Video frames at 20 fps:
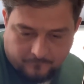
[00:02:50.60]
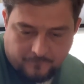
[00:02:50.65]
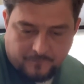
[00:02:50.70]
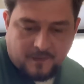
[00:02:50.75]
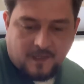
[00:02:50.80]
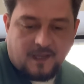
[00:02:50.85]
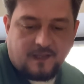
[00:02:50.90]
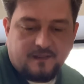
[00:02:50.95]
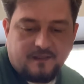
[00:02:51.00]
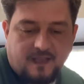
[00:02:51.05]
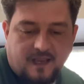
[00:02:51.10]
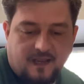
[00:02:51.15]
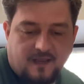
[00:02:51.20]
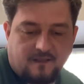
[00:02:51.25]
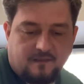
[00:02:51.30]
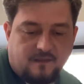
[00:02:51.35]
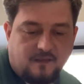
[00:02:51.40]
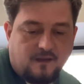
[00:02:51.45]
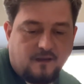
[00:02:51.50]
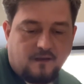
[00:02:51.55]
And
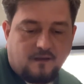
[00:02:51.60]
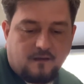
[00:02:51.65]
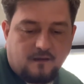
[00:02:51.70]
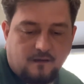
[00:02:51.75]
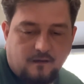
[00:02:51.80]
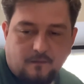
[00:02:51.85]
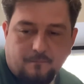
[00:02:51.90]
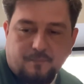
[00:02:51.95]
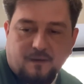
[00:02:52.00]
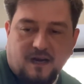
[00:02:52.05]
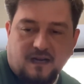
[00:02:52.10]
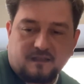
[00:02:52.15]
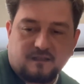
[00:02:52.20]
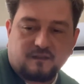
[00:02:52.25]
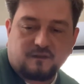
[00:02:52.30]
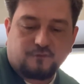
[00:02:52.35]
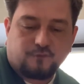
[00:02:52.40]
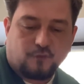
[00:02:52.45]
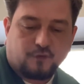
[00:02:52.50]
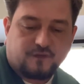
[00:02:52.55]
then
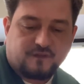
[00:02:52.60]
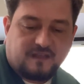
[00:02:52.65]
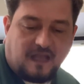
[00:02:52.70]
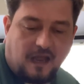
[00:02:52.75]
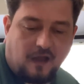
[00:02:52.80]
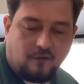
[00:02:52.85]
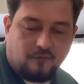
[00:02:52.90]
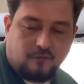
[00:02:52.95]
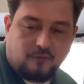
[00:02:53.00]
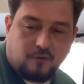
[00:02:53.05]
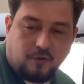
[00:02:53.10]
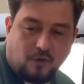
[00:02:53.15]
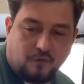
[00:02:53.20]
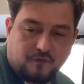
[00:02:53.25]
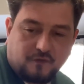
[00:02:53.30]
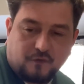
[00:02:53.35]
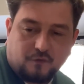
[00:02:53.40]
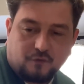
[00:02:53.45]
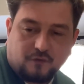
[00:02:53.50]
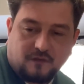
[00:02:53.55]
practice for sound
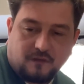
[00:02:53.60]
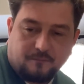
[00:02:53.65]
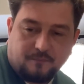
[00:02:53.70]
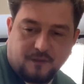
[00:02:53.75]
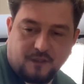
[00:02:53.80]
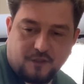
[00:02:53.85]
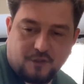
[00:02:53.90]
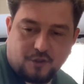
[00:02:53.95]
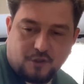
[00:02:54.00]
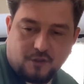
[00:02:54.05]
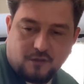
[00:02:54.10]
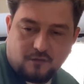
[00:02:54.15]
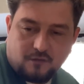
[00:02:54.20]
closer to the bridge.